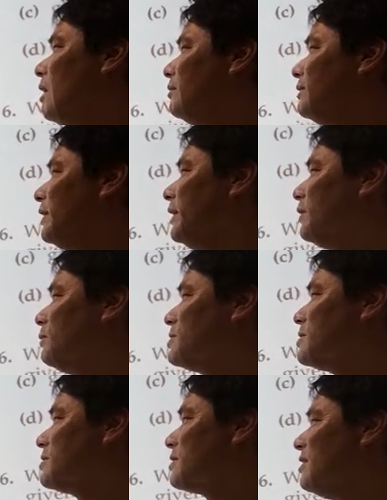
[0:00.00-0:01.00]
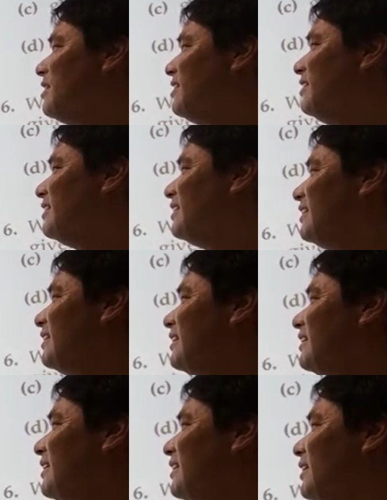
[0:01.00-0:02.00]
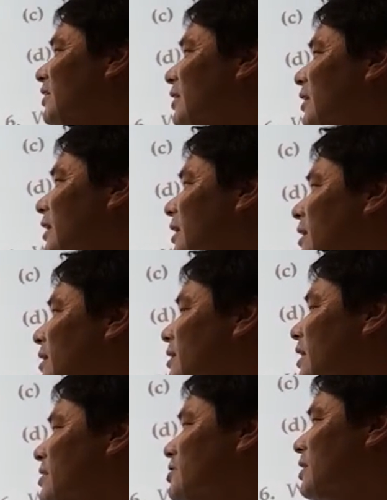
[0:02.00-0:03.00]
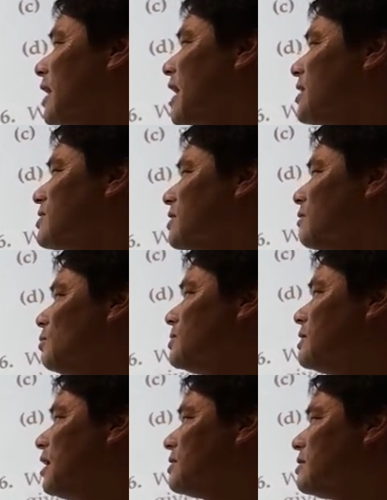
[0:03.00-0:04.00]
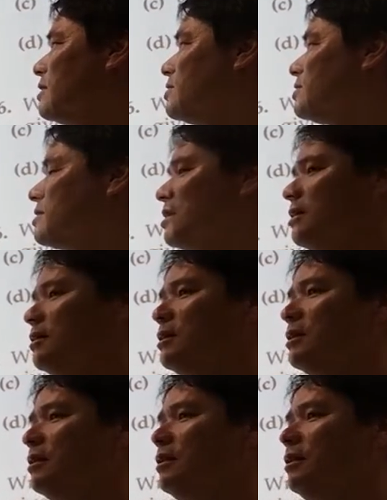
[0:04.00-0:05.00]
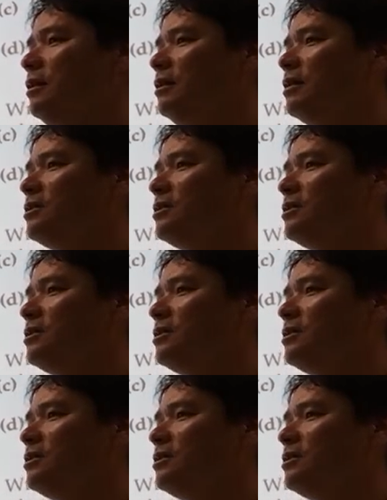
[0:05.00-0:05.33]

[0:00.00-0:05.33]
Over here, what's this called? nitric acid. What's the oxidation state of in